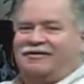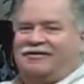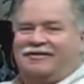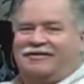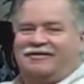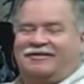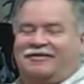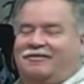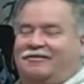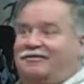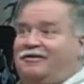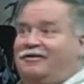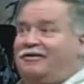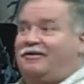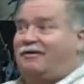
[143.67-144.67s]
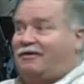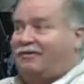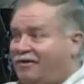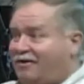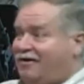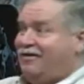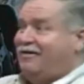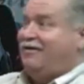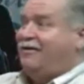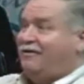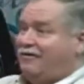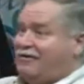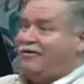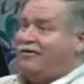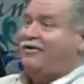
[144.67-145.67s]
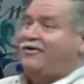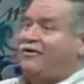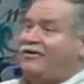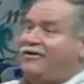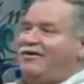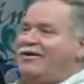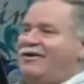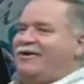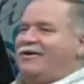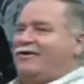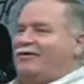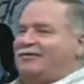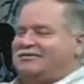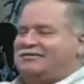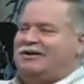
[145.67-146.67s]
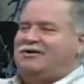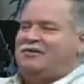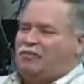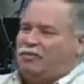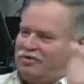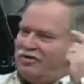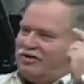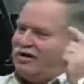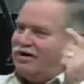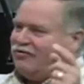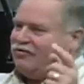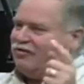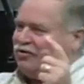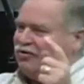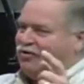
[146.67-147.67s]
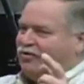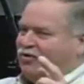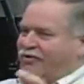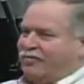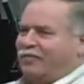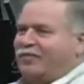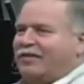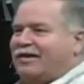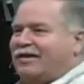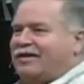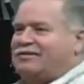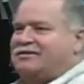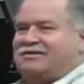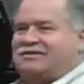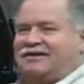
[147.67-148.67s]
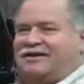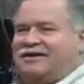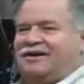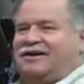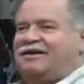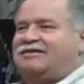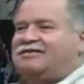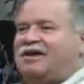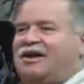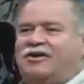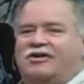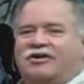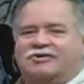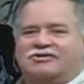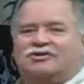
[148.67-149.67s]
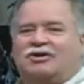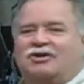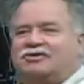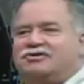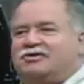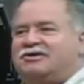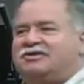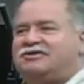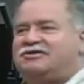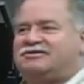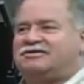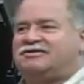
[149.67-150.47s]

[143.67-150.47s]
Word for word: I thought, Ah, oh, ah. Oh. See, one thing after another. I, he said, How are you going to start your engine?